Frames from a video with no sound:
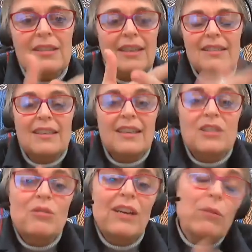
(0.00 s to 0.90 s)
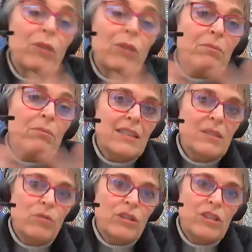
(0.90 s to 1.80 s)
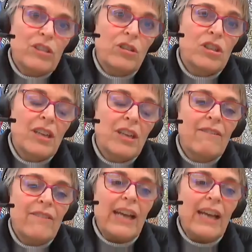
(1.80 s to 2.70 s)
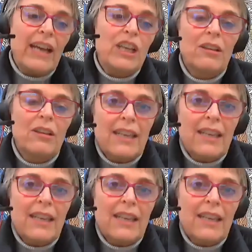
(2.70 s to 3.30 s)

It's really what makes this research valuable,